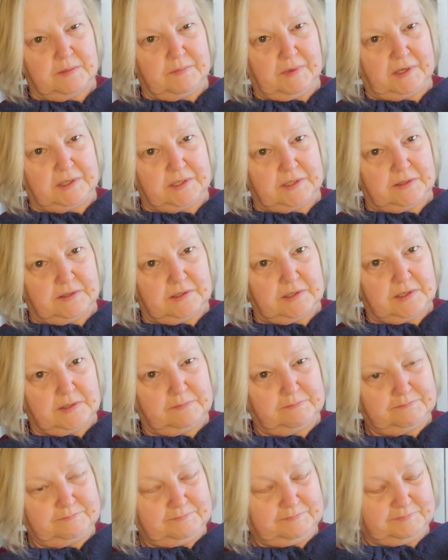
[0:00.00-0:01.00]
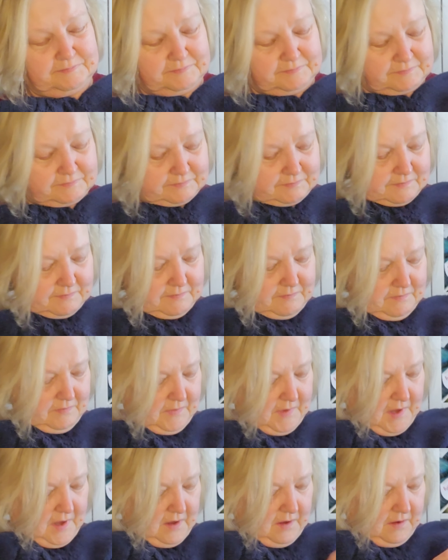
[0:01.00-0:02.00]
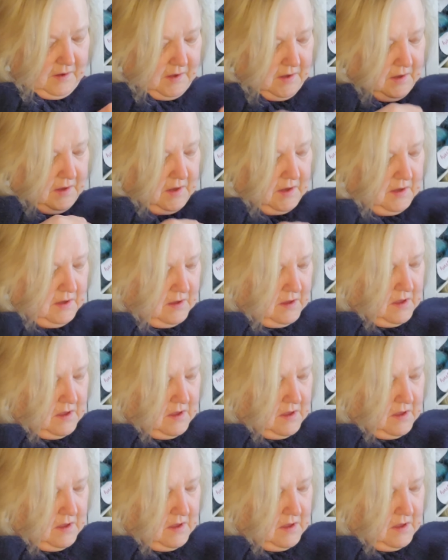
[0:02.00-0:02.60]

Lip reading: buttons. Okay.